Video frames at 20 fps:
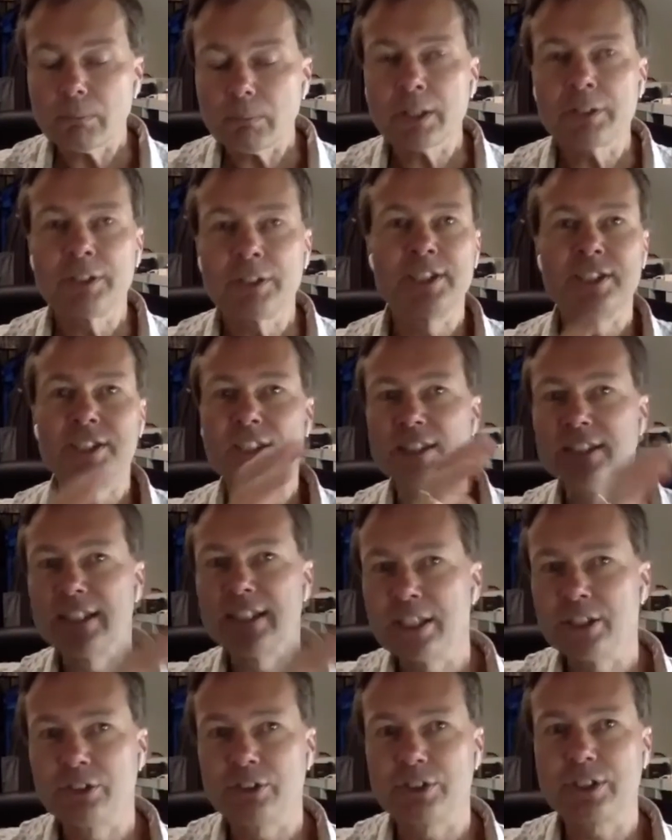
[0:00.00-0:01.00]
This is the
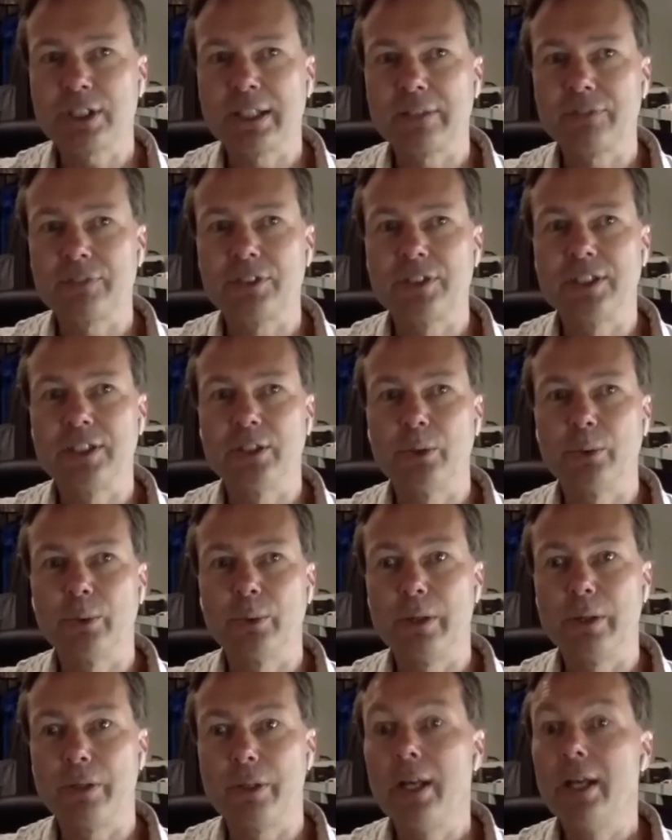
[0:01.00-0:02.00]
data it's going to have to deal
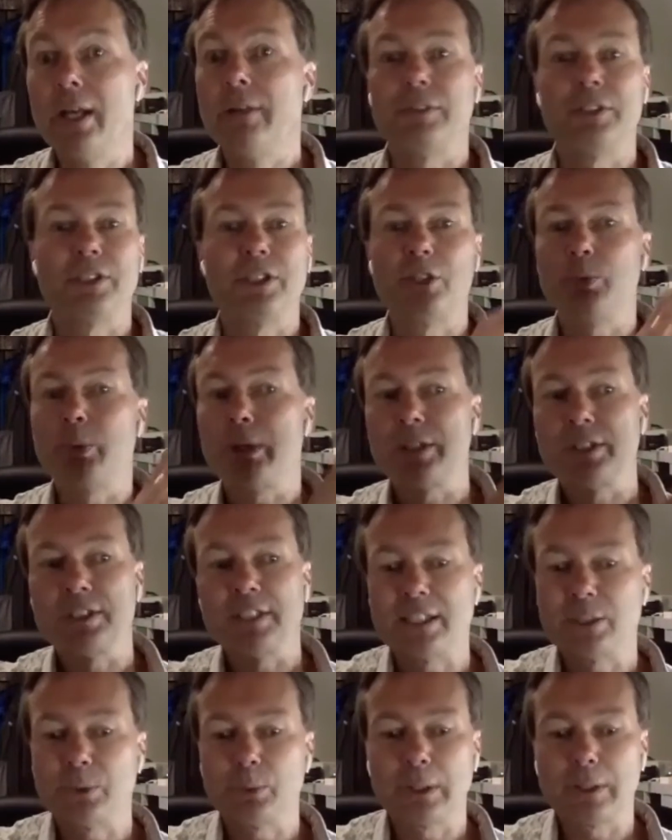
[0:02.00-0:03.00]
with. This is where the
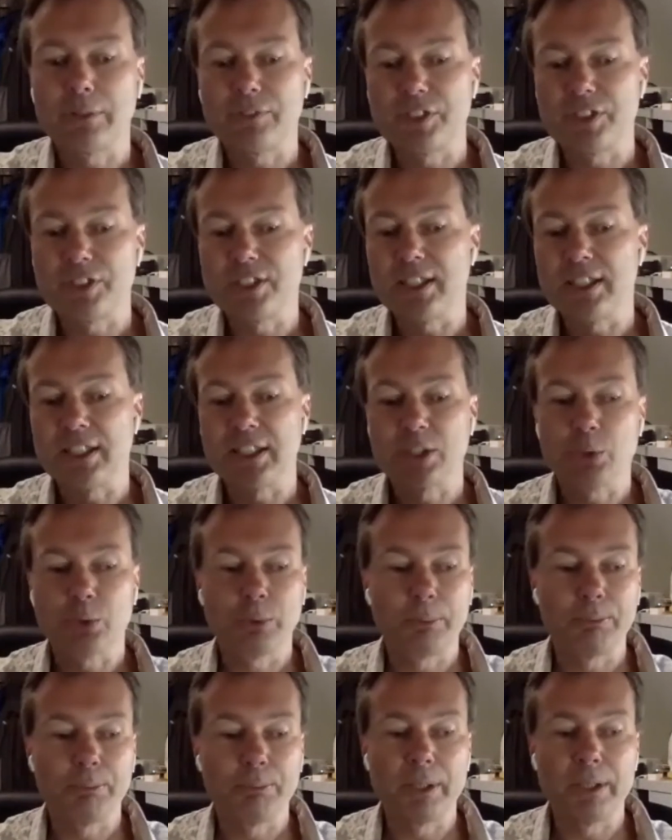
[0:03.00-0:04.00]
data will have to sit. This
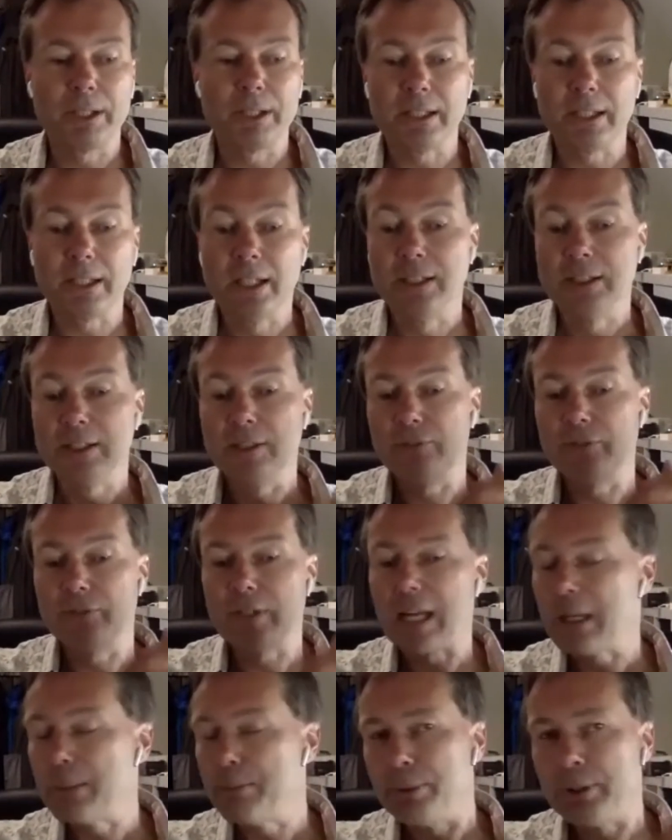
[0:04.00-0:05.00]
will be the
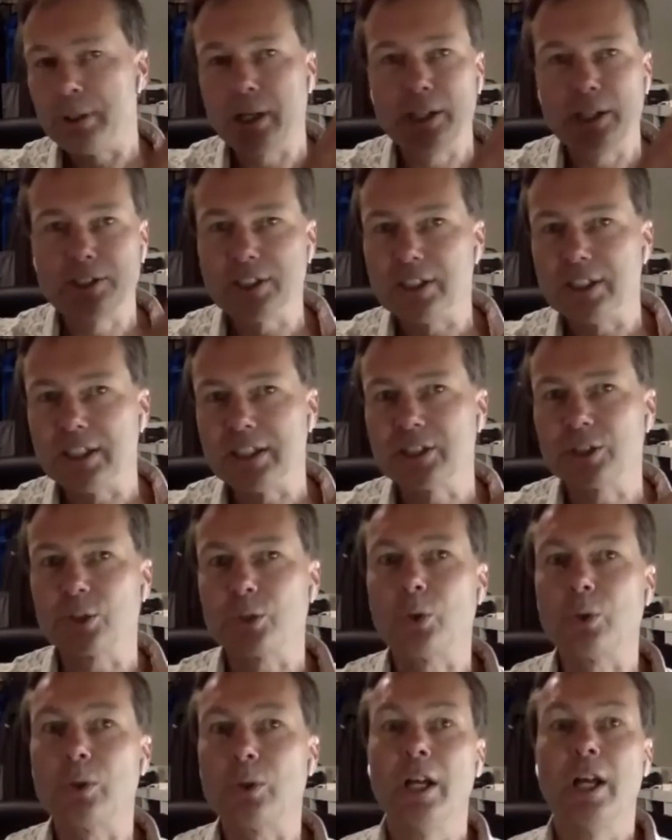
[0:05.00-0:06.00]
different APIs it needs to
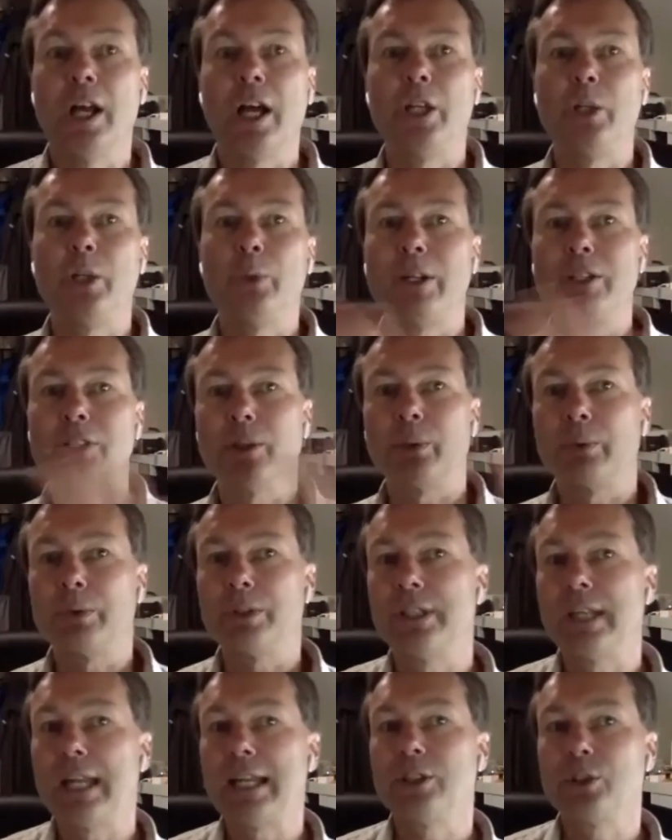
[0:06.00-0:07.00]
call. And you end up with
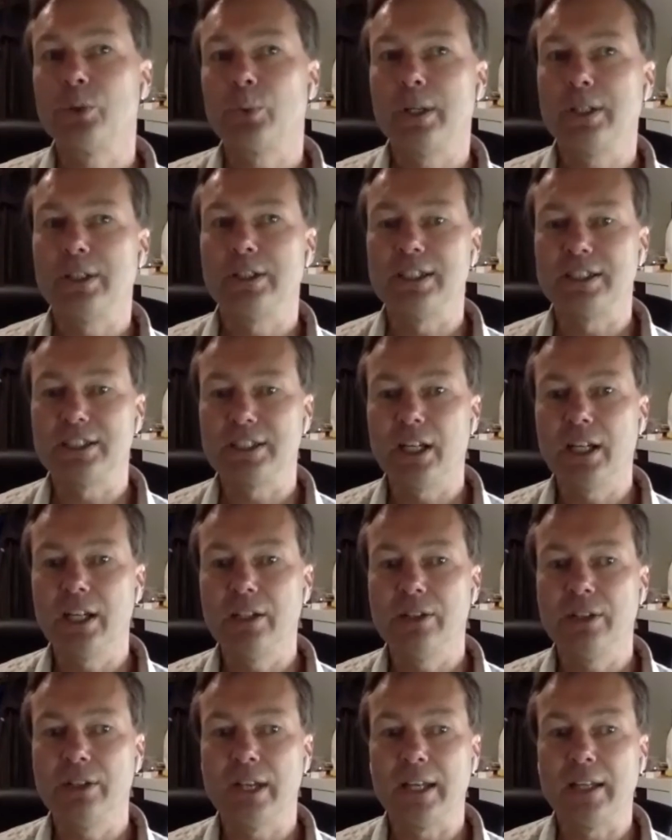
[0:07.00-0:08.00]
an end-to-end
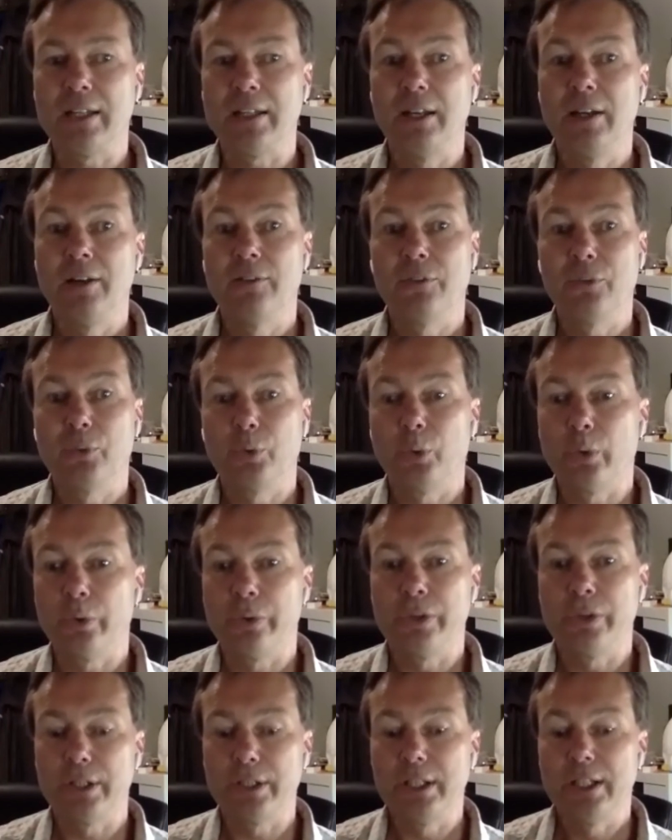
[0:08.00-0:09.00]
design then for
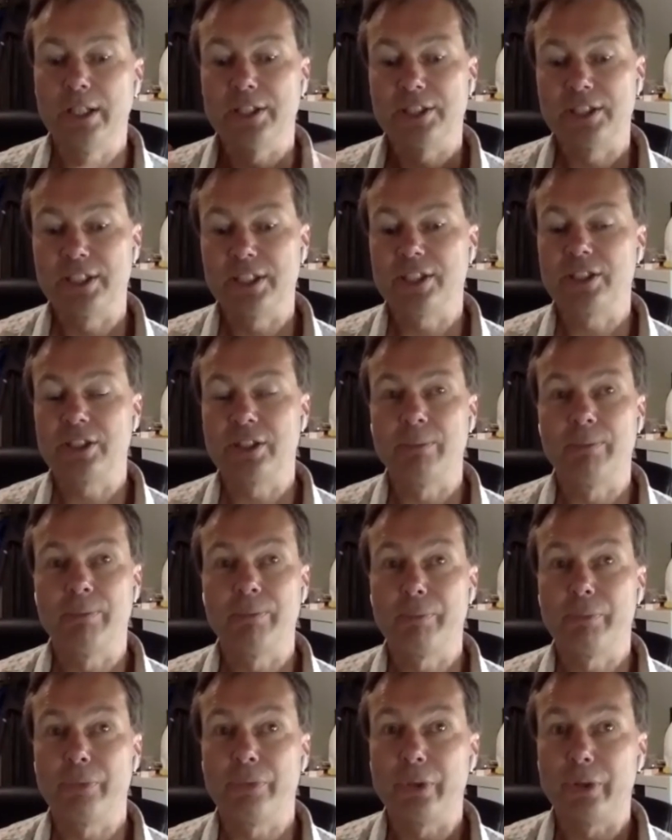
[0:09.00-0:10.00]
the system
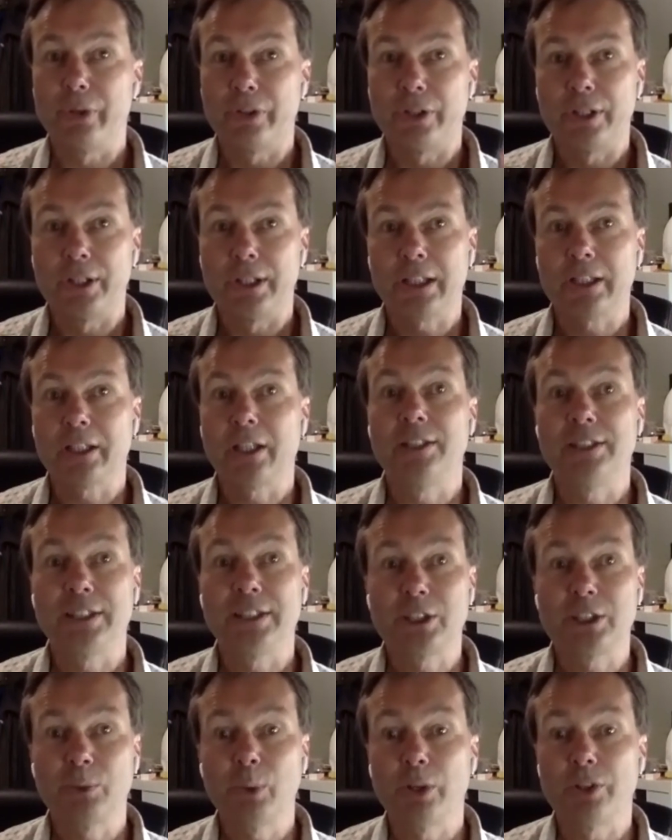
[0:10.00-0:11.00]
that the client
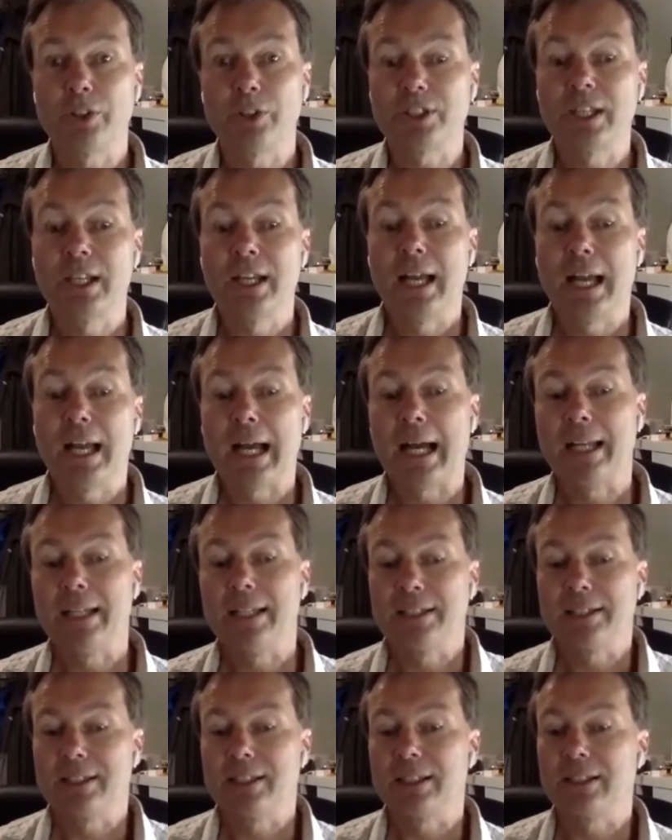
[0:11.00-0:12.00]
actually wants.
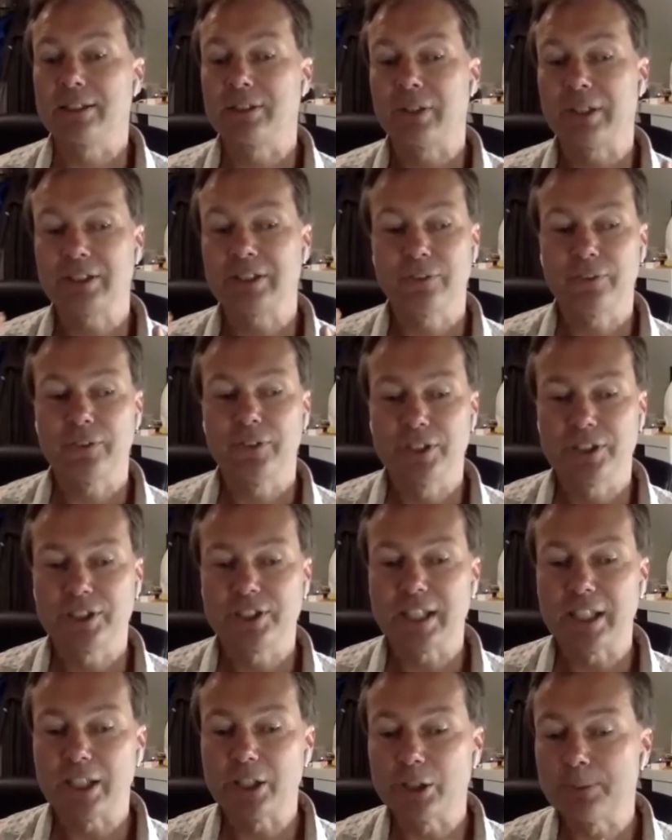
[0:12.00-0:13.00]
And so that's the first
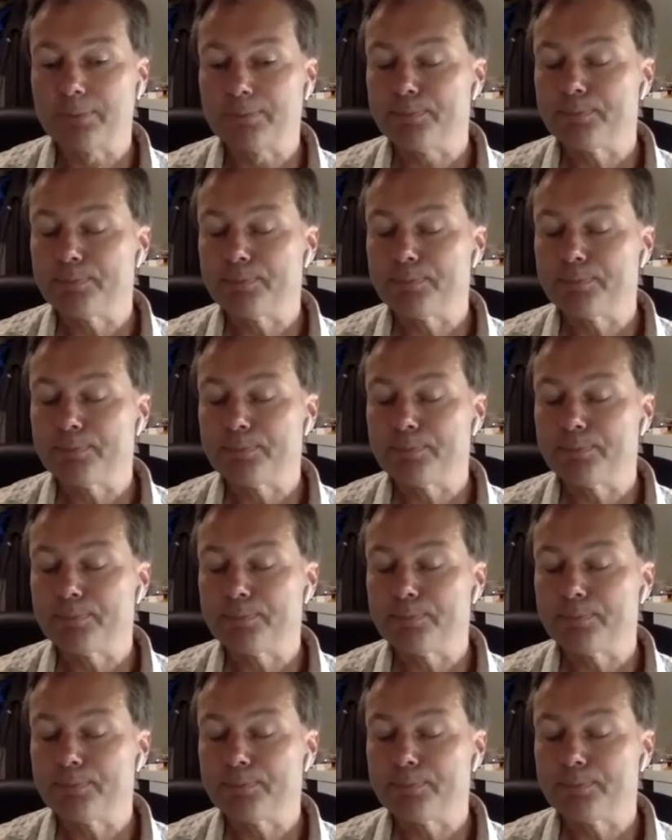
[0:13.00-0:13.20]
stage.